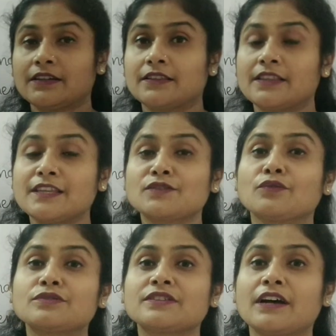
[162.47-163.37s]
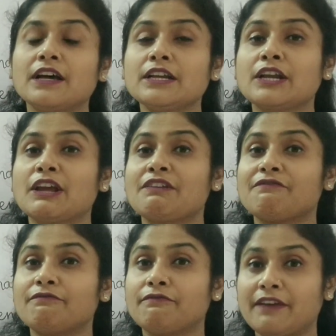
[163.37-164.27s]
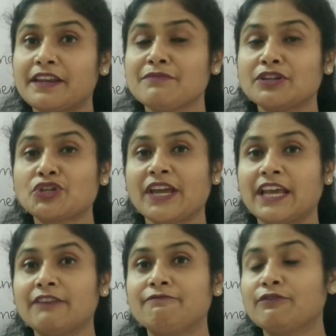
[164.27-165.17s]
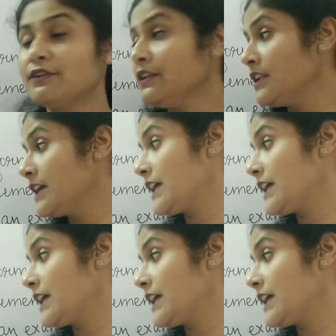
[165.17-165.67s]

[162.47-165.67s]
These notes are very much helpful